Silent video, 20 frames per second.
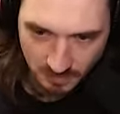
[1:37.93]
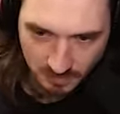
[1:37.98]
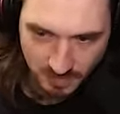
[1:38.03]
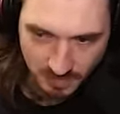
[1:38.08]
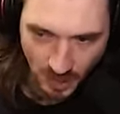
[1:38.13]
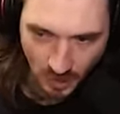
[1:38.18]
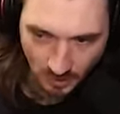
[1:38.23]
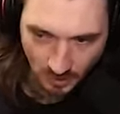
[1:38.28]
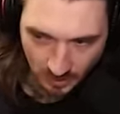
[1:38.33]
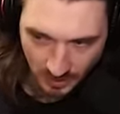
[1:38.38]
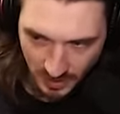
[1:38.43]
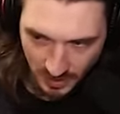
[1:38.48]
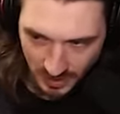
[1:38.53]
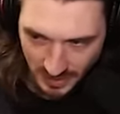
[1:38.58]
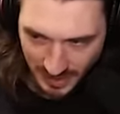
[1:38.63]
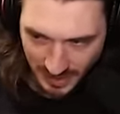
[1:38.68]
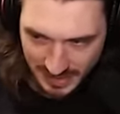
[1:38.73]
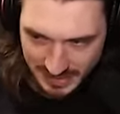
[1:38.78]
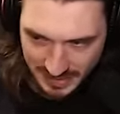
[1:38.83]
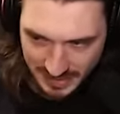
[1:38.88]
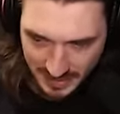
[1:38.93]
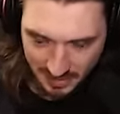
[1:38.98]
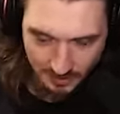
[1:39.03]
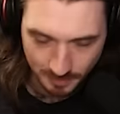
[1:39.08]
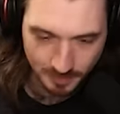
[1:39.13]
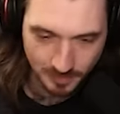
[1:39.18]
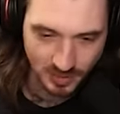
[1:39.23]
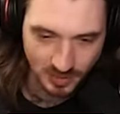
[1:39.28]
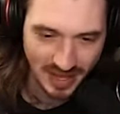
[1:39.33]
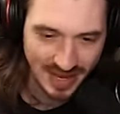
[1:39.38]
Both. Isn't
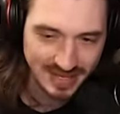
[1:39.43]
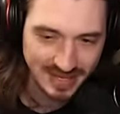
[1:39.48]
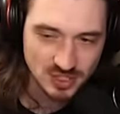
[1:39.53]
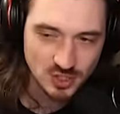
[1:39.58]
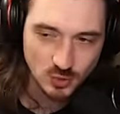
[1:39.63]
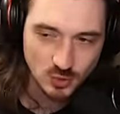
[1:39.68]
it planes